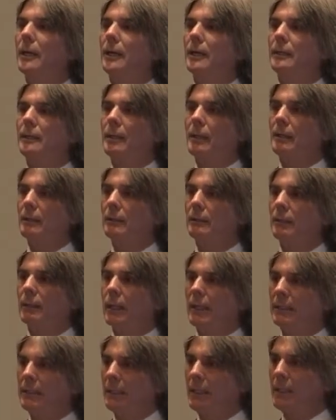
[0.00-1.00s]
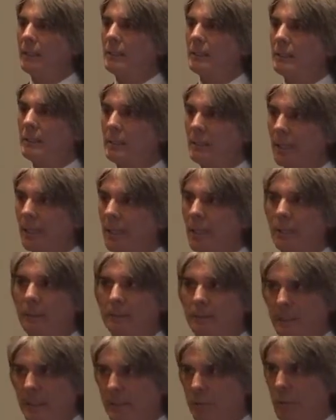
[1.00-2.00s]
And then at the end of the
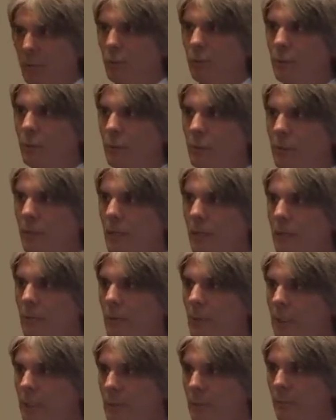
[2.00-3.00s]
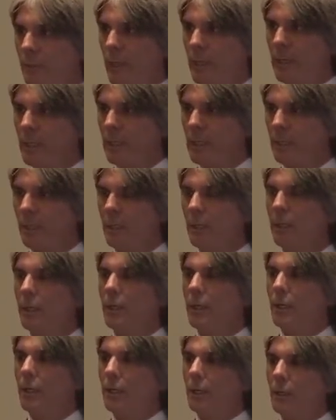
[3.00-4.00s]
day, say 2 years later when it's ready,
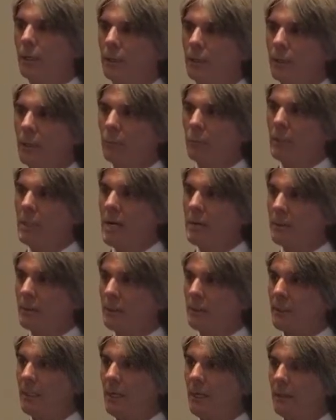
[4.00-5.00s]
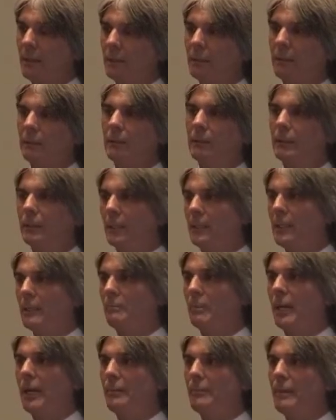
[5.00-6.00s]
then we'll either sell it and
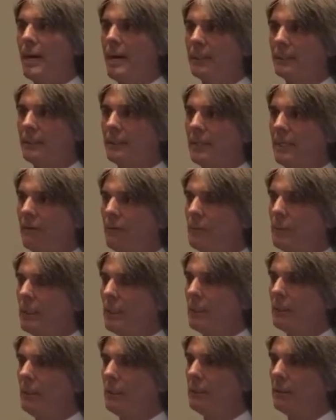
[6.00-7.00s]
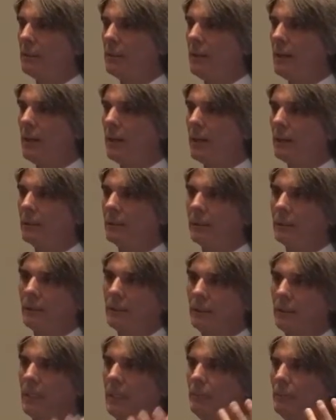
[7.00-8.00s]
then pay back the $7 million on the line and
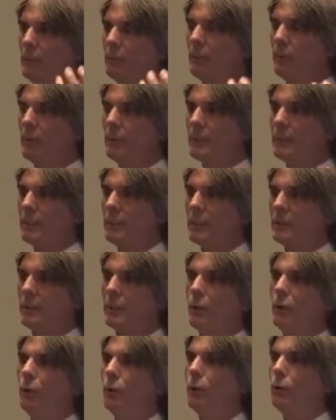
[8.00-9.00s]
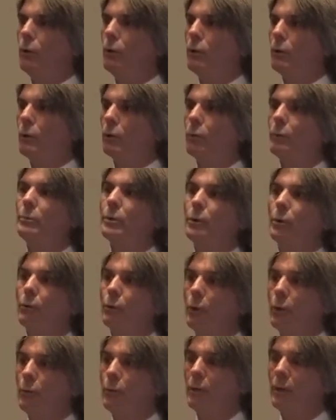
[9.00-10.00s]
then keep the proceeds, or we'll put a
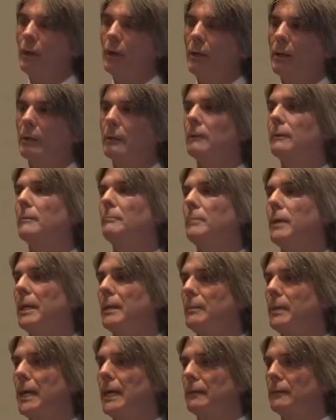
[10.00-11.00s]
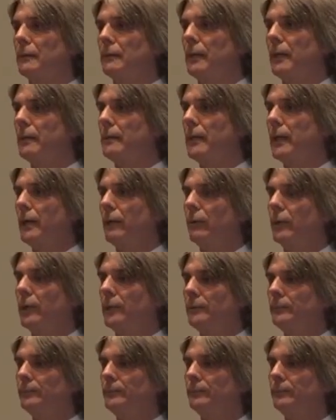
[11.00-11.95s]
loan on it and pay back the line that way.